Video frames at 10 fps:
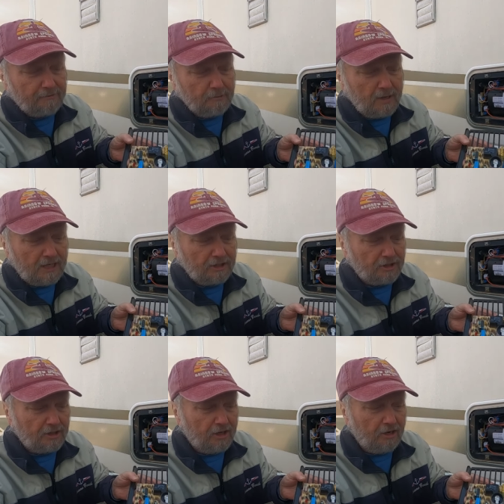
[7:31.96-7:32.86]

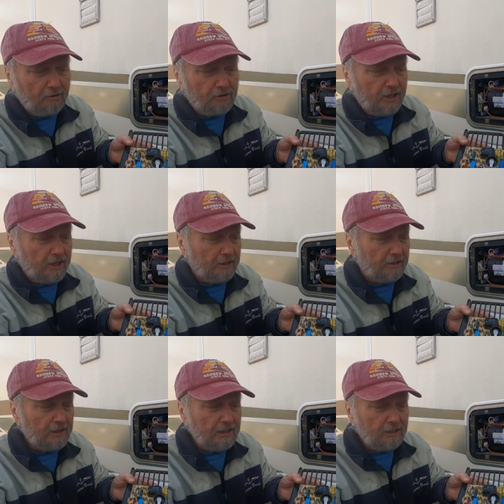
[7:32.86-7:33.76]
information on
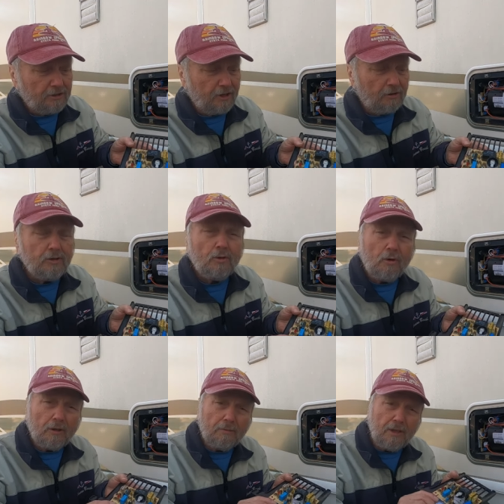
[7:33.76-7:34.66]
here, so you
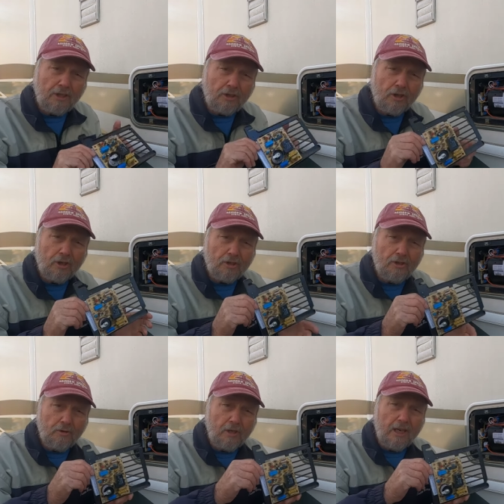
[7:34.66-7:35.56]
wanna be sure
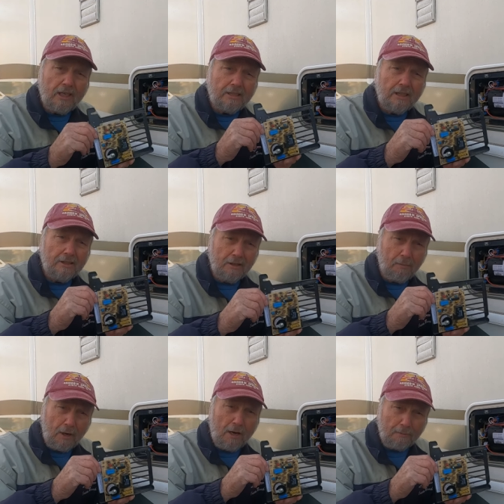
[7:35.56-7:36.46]
you get
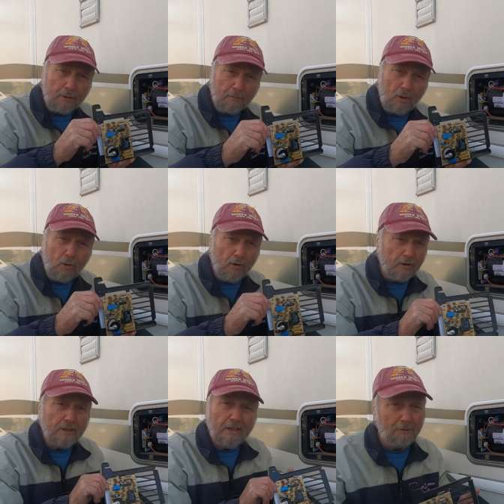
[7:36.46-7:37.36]
the proper
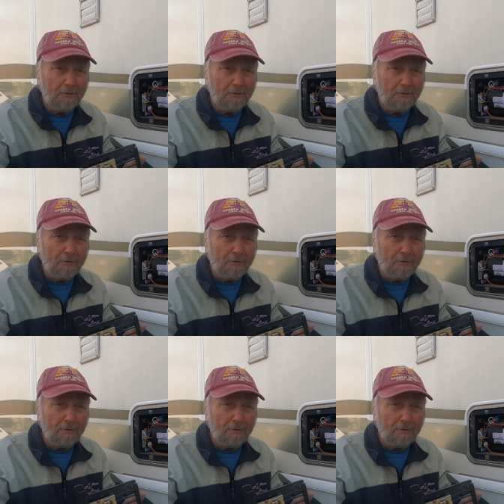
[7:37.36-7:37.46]
board.